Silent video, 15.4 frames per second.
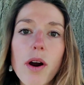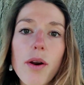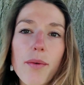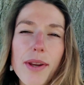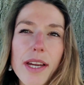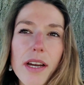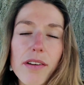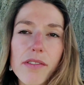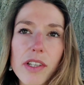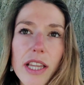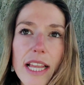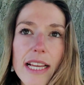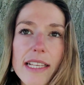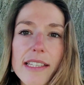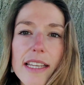are recovered?
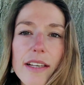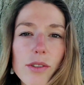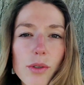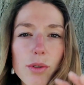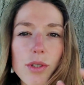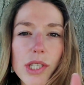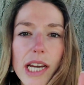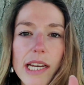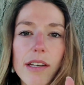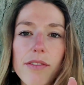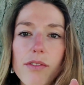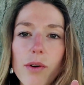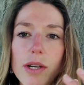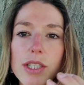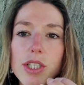Like that, those kind
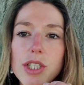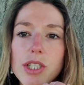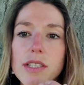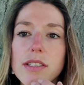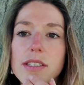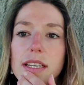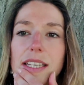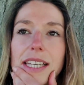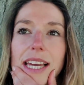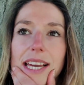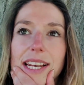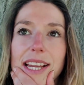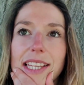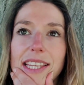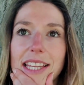of questions.
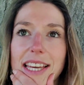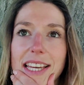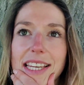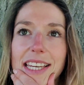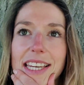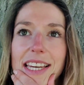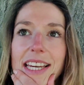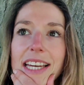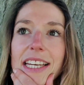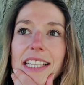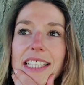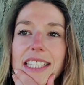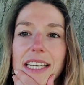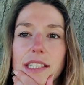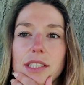Again, I think
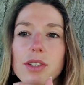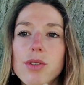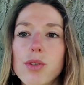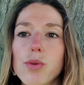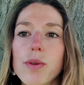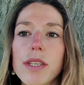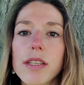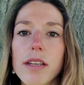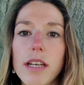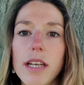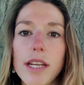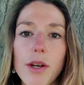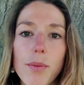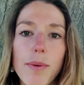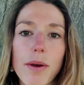this has to do with a
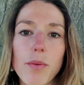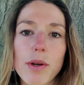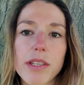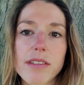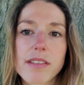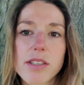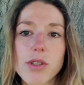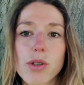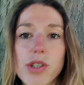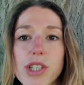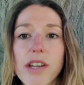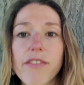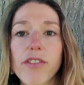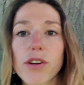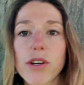little bit with
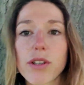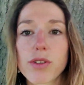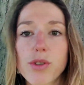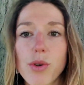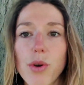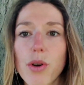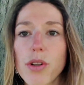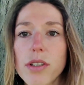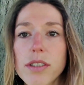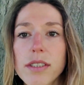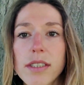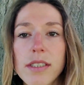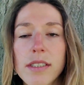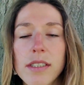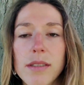searching for control,
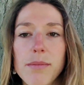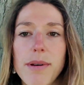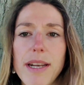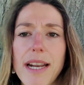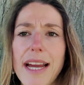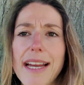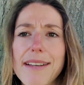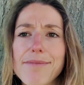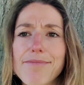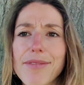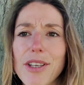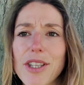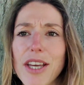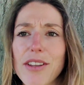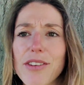but I,
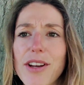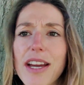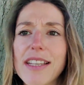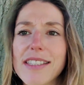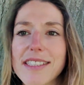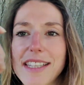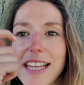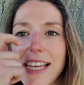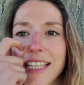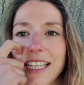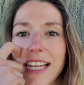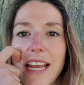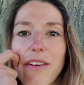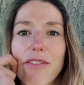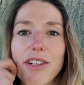on the other hand, think
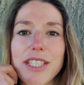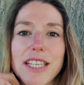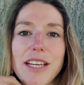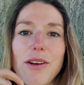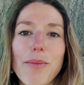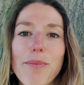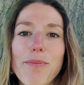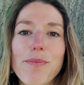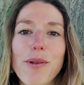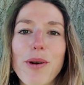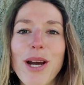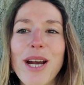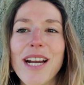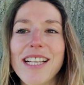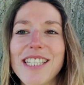that every single
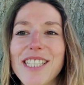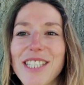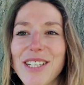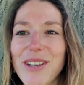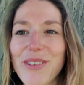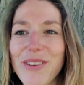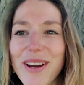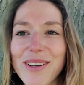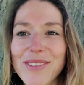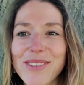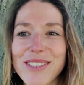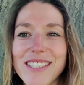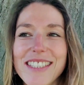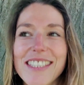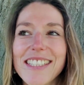question
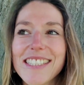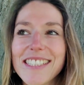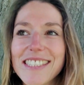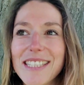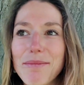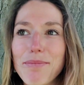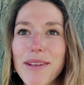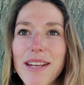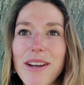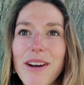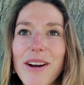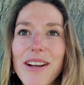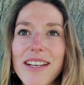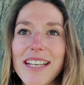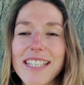around
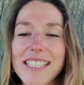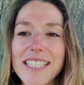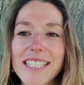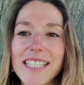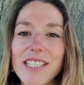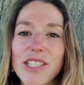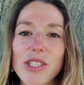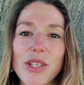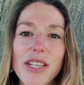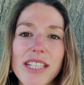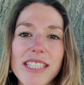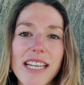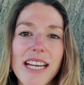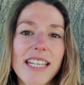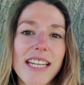DPDR and existential
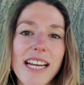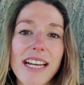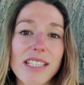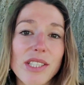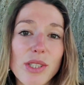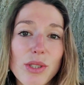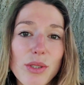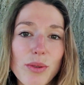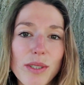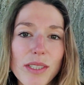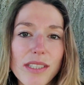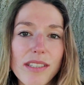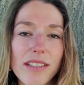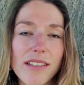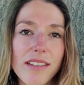anxiety has to do
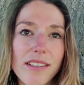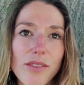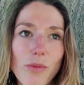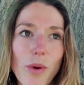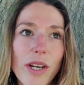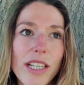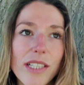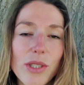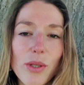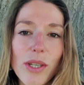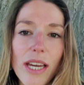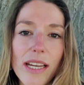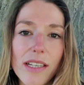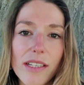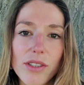with wanting to
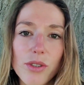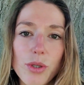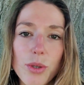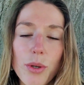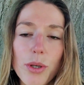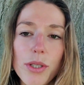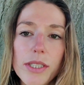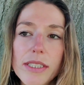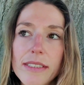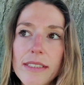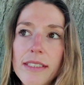get control.